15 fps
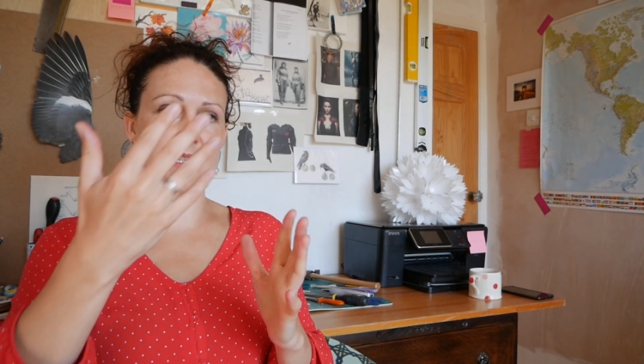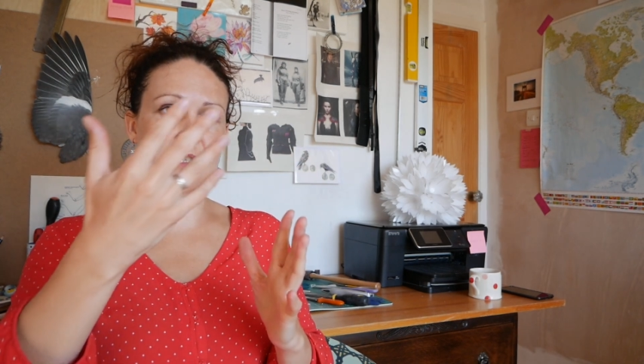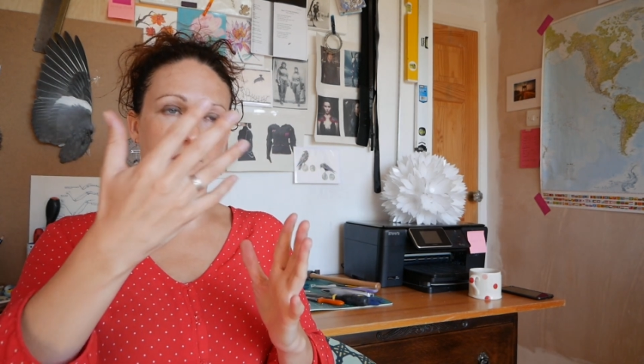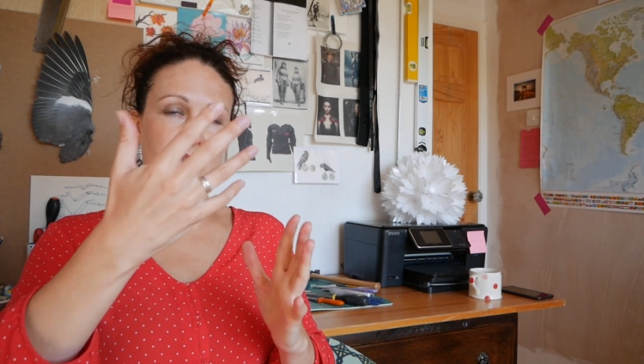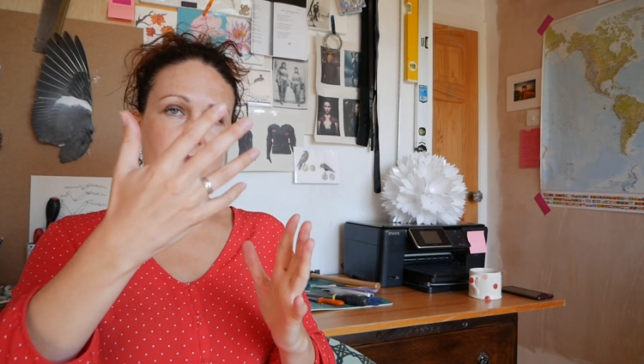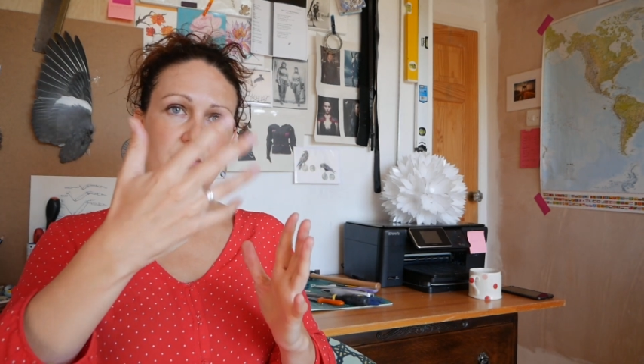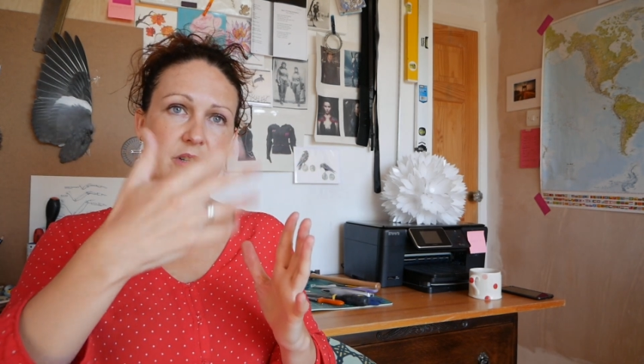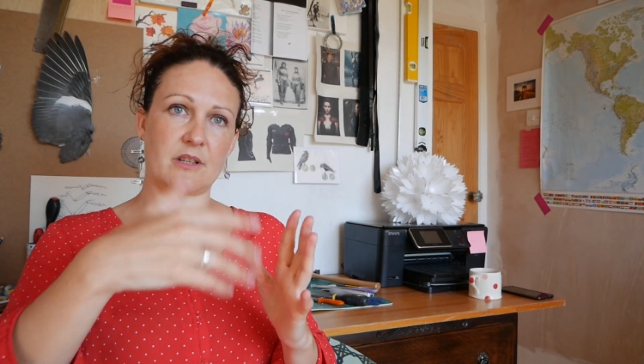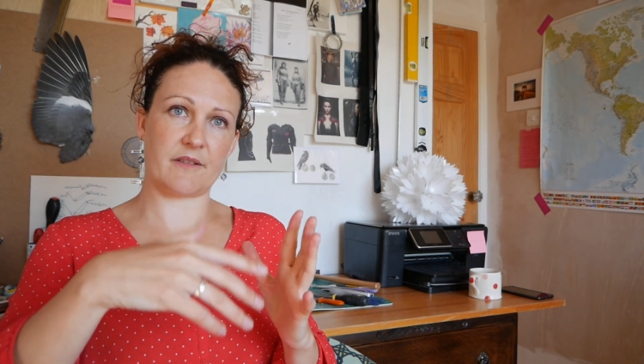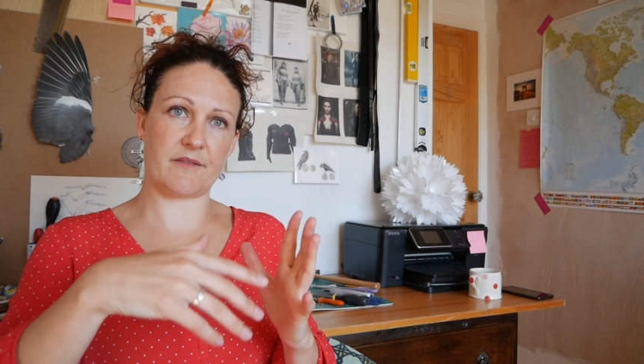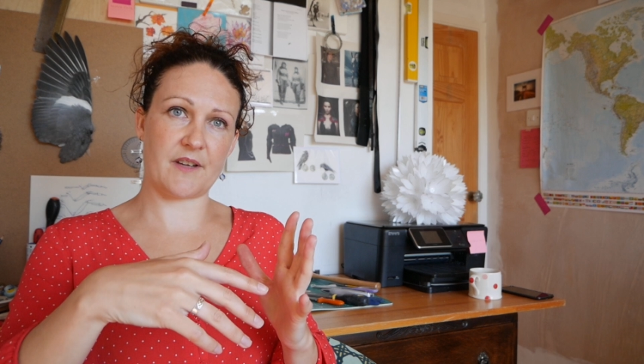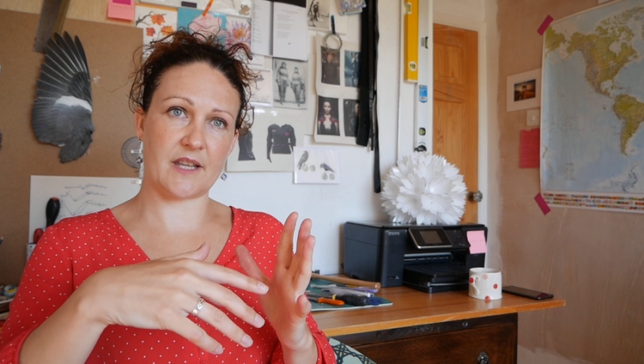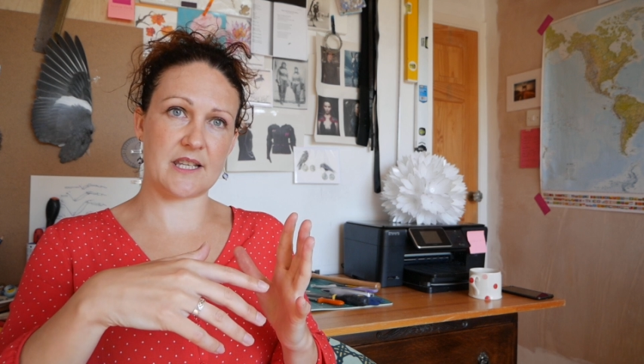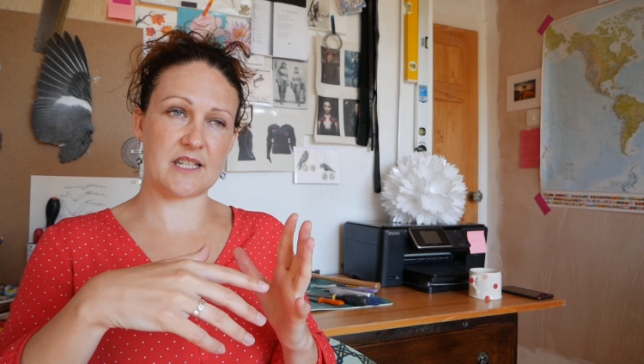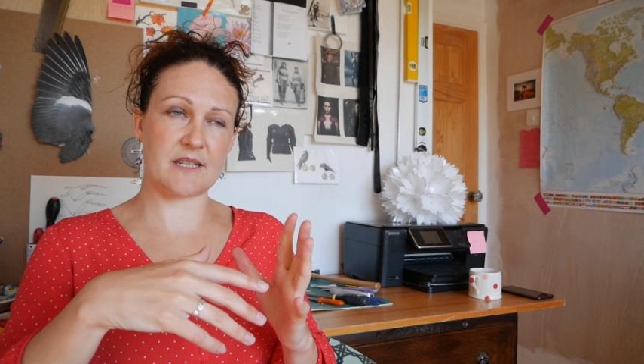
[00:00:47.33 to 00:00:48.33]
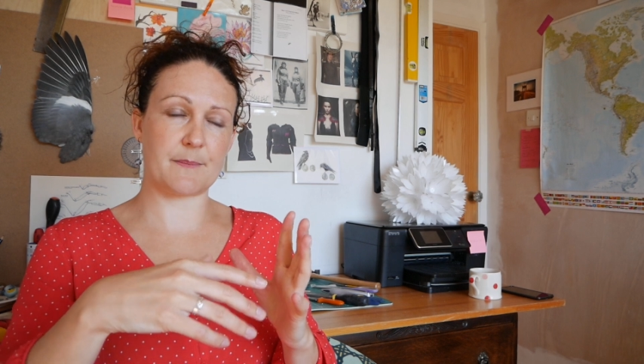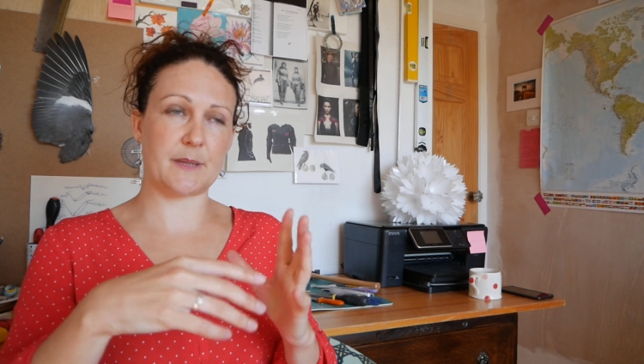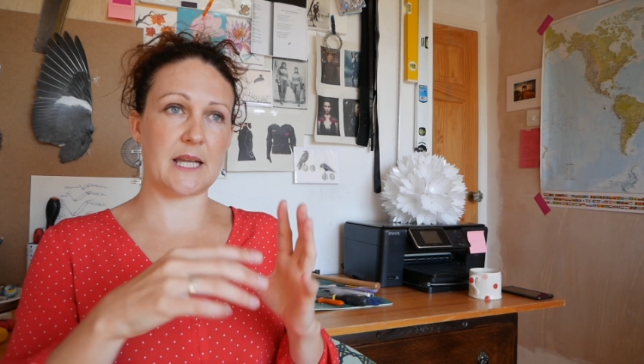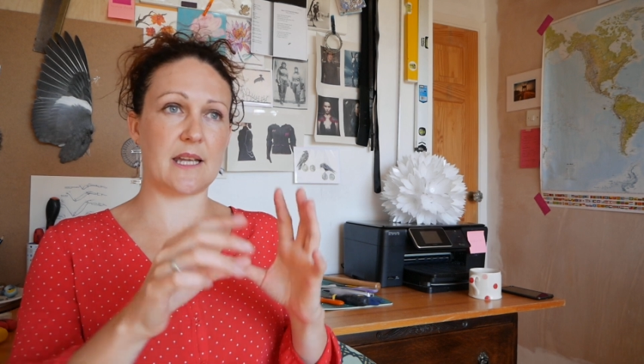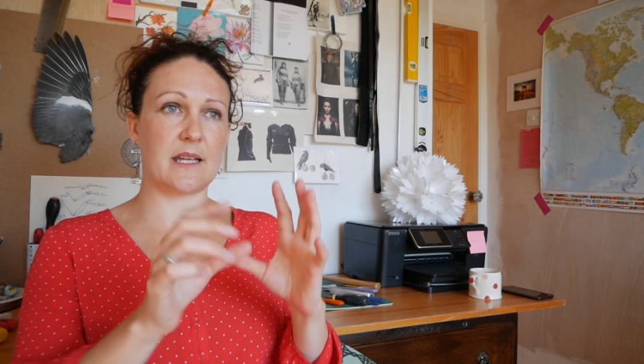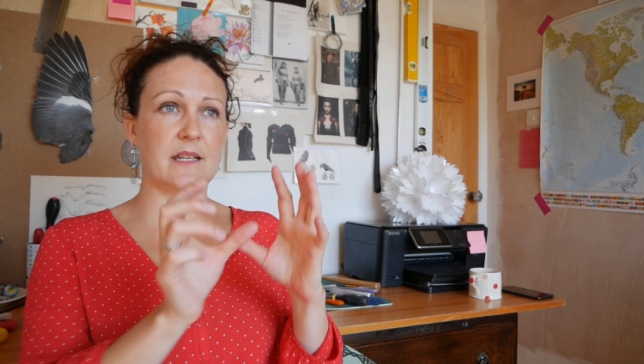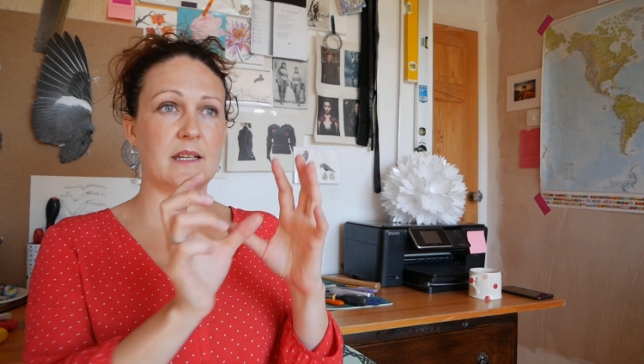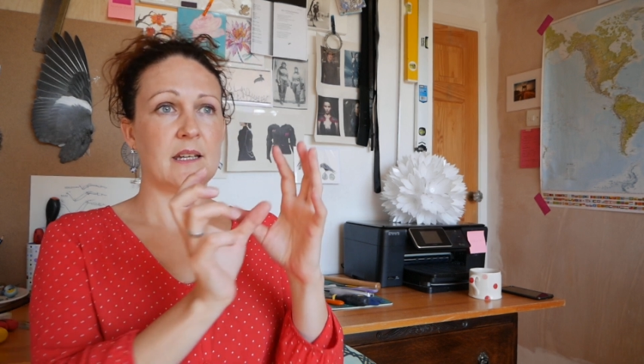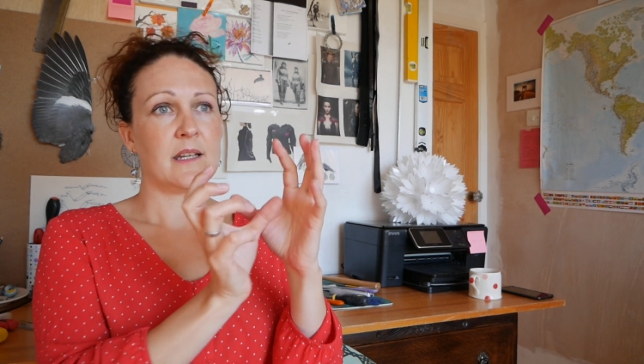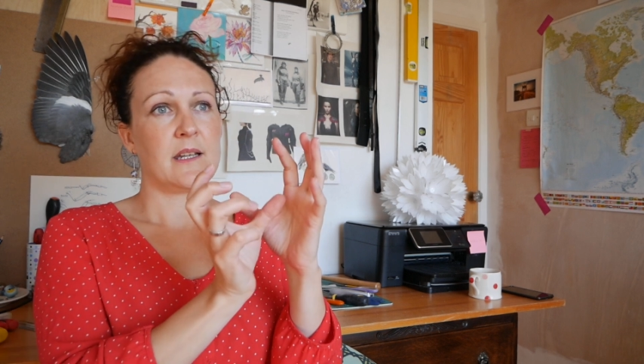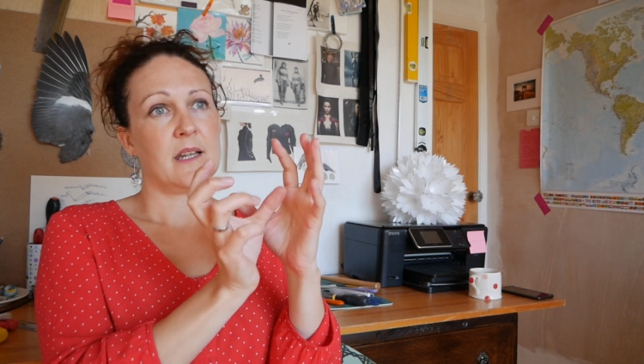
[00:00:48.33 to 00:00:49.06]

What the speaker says: is to look at the feather splay,